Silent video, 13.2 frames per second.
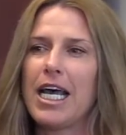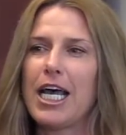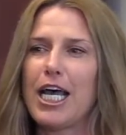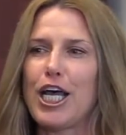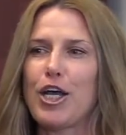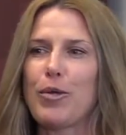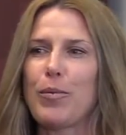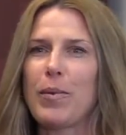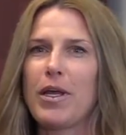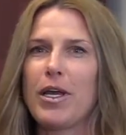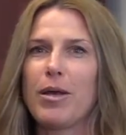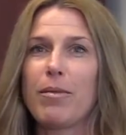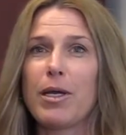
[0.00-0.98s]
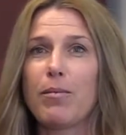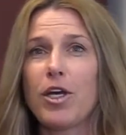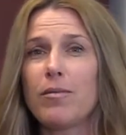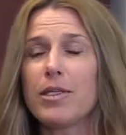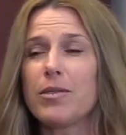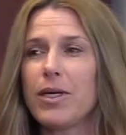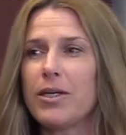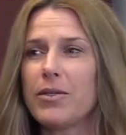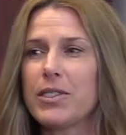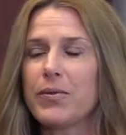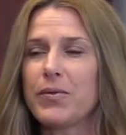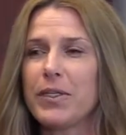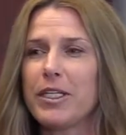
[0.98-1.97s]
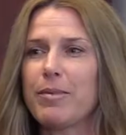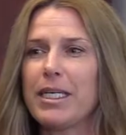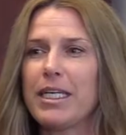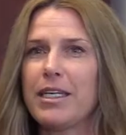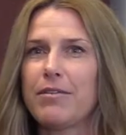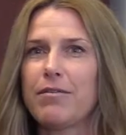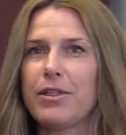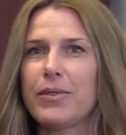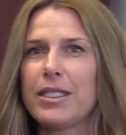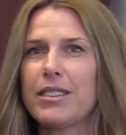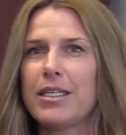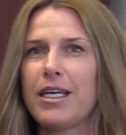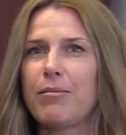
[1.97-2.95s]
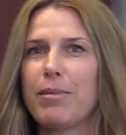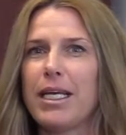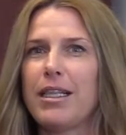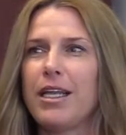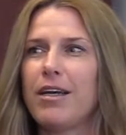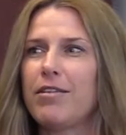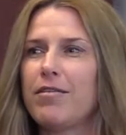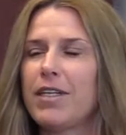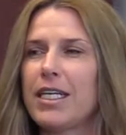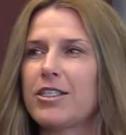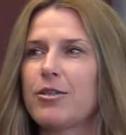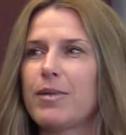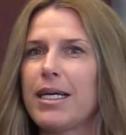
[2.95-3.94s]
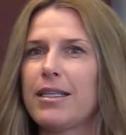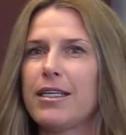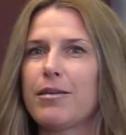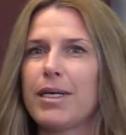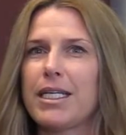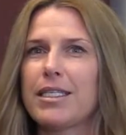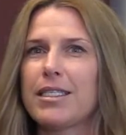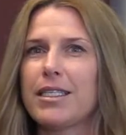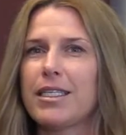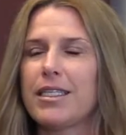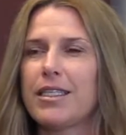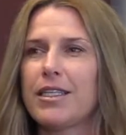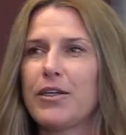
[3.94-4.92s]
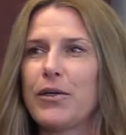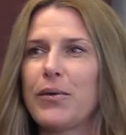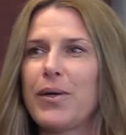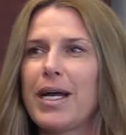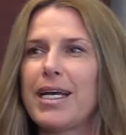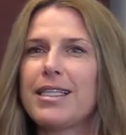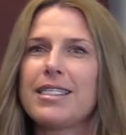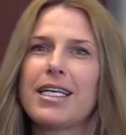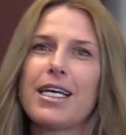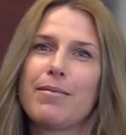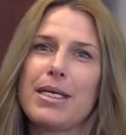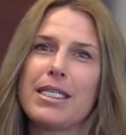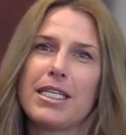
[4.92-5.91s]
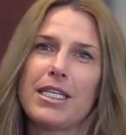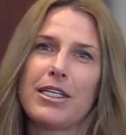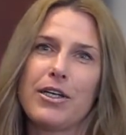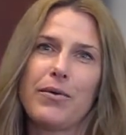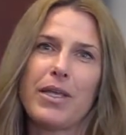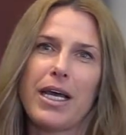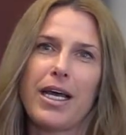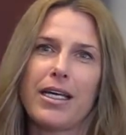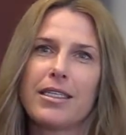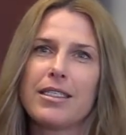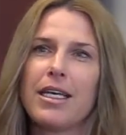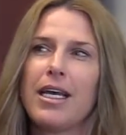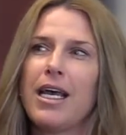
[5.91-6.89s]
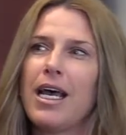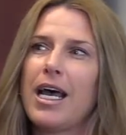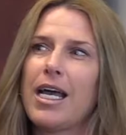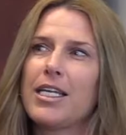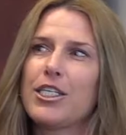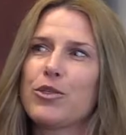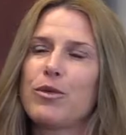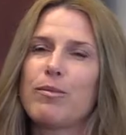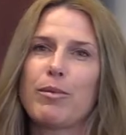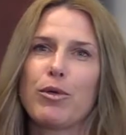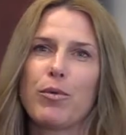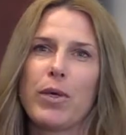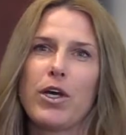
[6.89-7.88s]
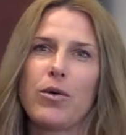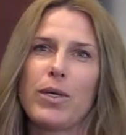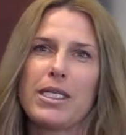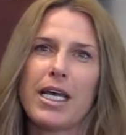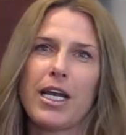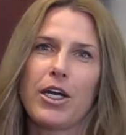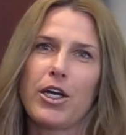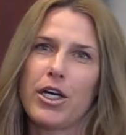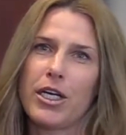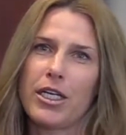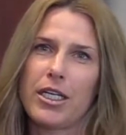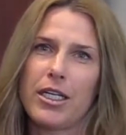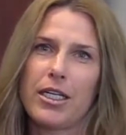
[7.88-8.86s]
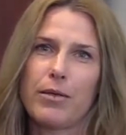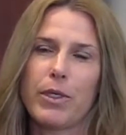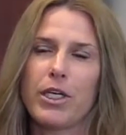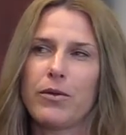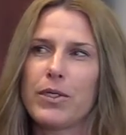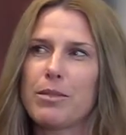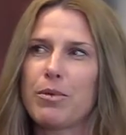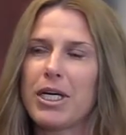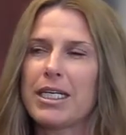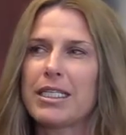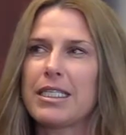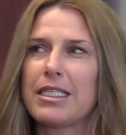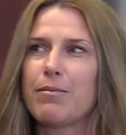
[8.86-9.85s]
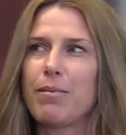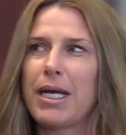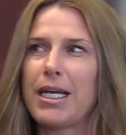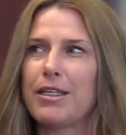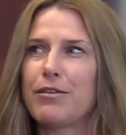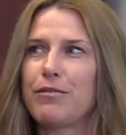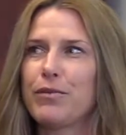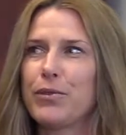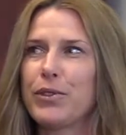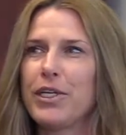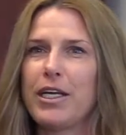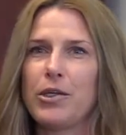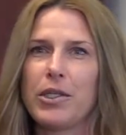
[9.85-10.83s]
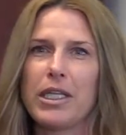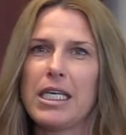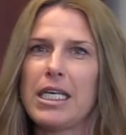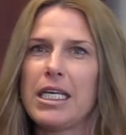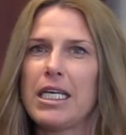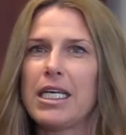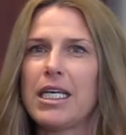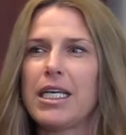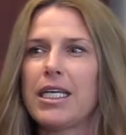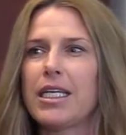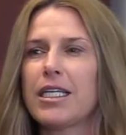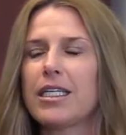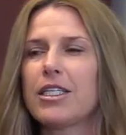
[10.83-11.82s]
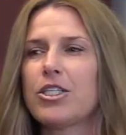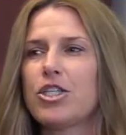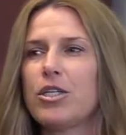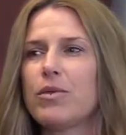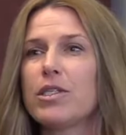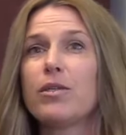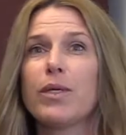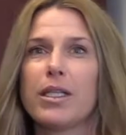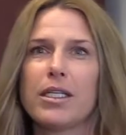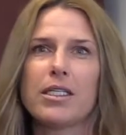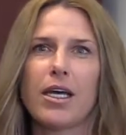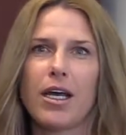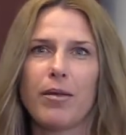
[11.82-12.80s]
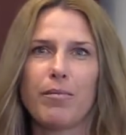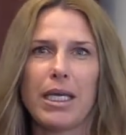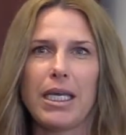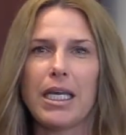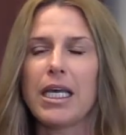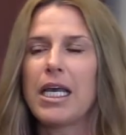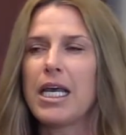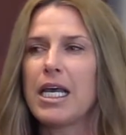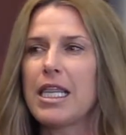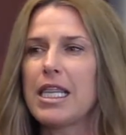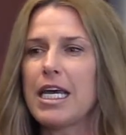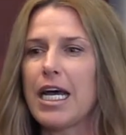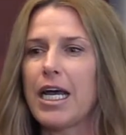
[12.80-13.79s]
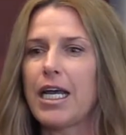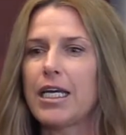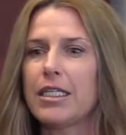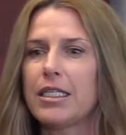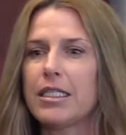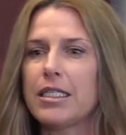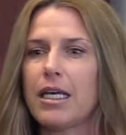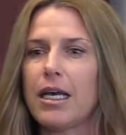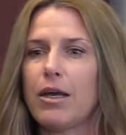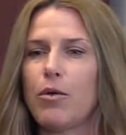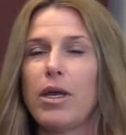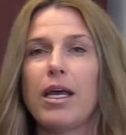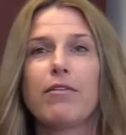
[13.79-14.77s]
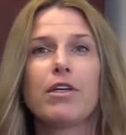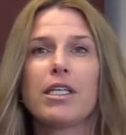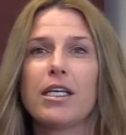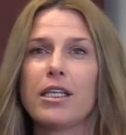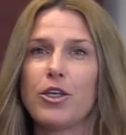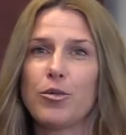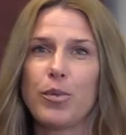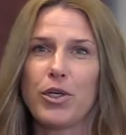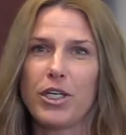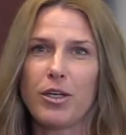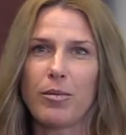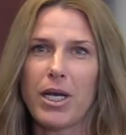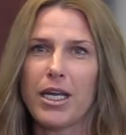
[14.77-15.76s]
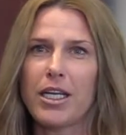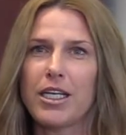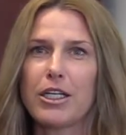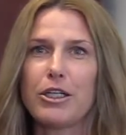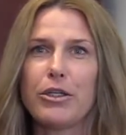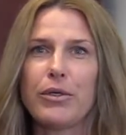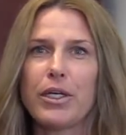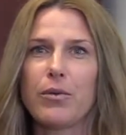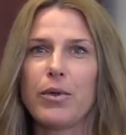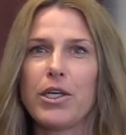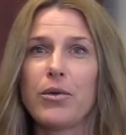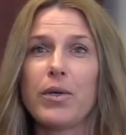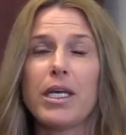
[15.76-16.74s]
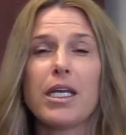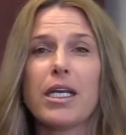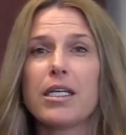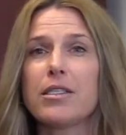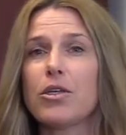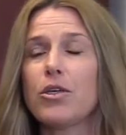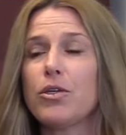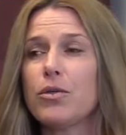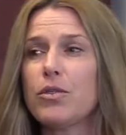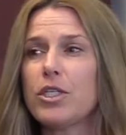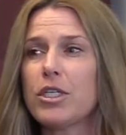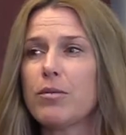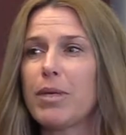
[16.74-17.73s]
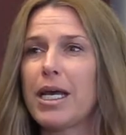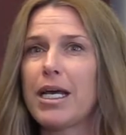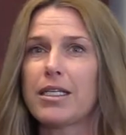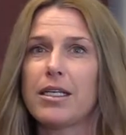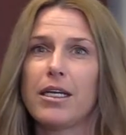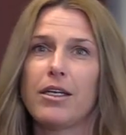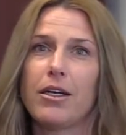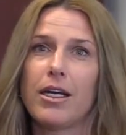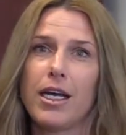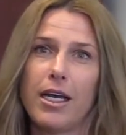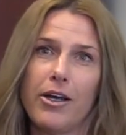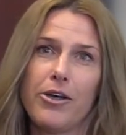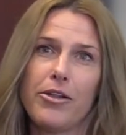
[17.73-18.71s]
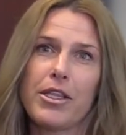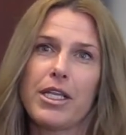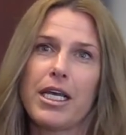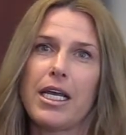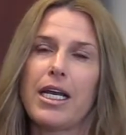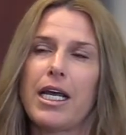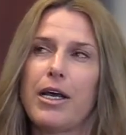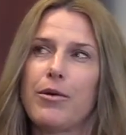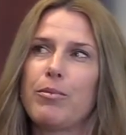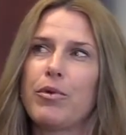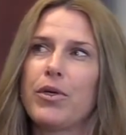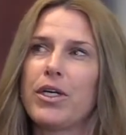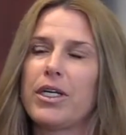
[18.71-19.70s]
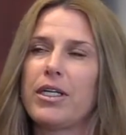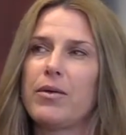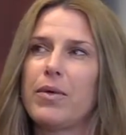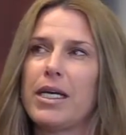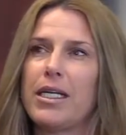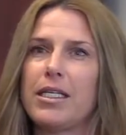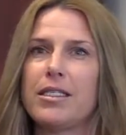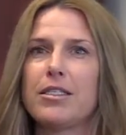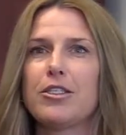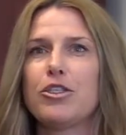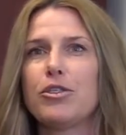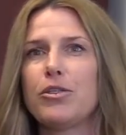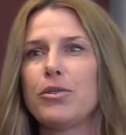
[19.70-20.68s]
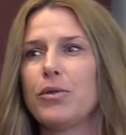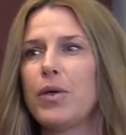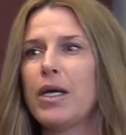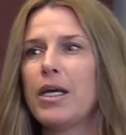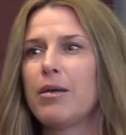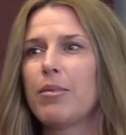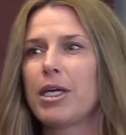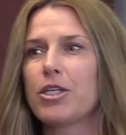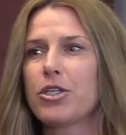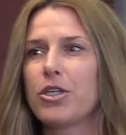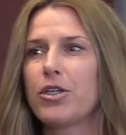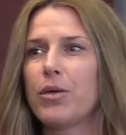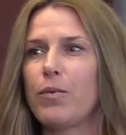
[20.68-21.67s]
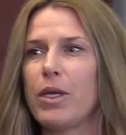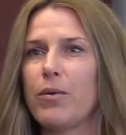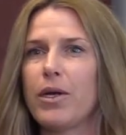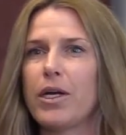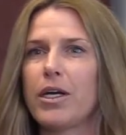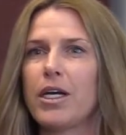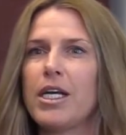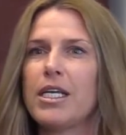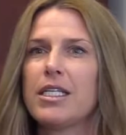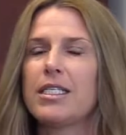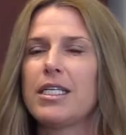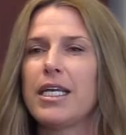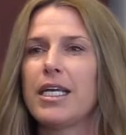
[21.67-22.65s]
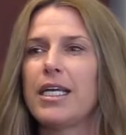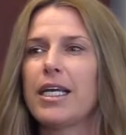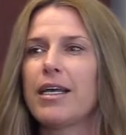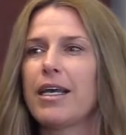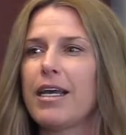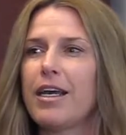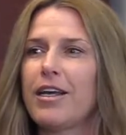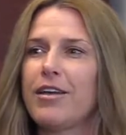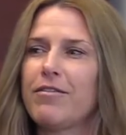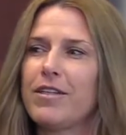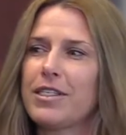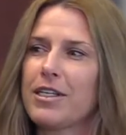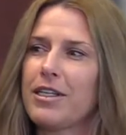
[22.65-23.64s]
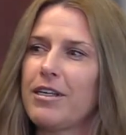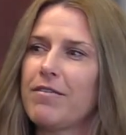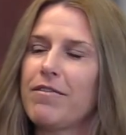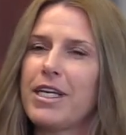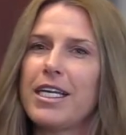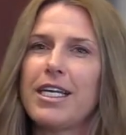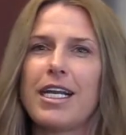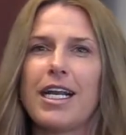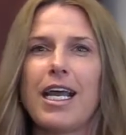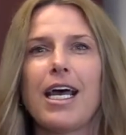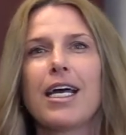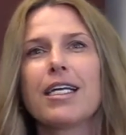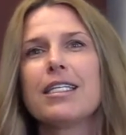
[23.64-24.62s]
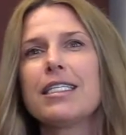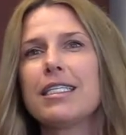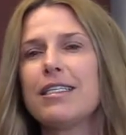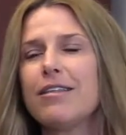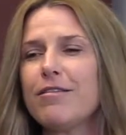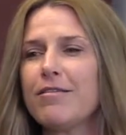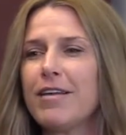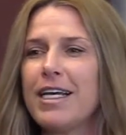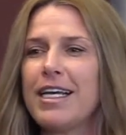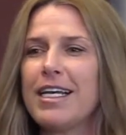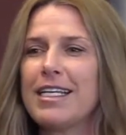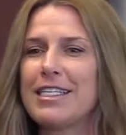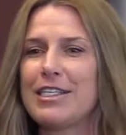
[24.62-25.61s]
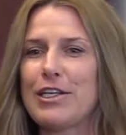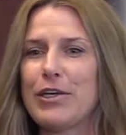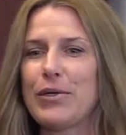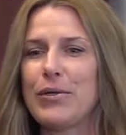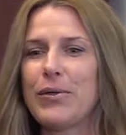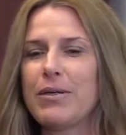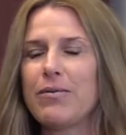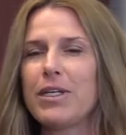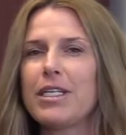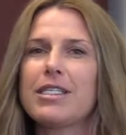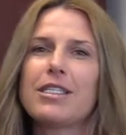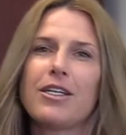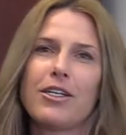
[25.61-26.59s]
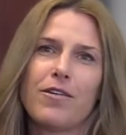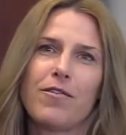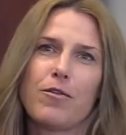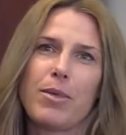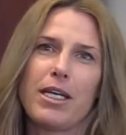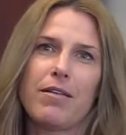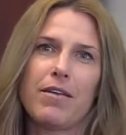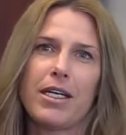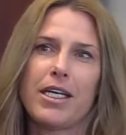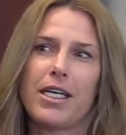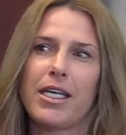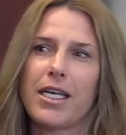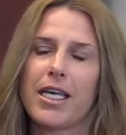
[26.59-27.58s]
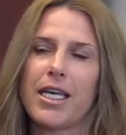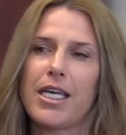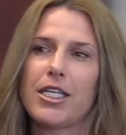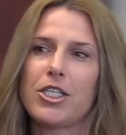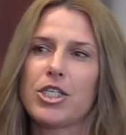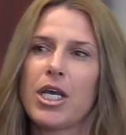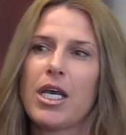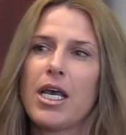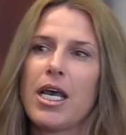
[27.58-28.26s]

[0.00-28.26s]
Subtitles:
My mom as well was a really big influence on my love of naturopathic medicine, though at the time I didn't know that. I just remember we always had a garden and we always practiced mindful, healthy eating. She was the one that taught me that everything that you put in your body, including what you eat, has a huge impact on your health, and how important it was to make sure that we were staying physically fit and active. So it really started for me at a very young age.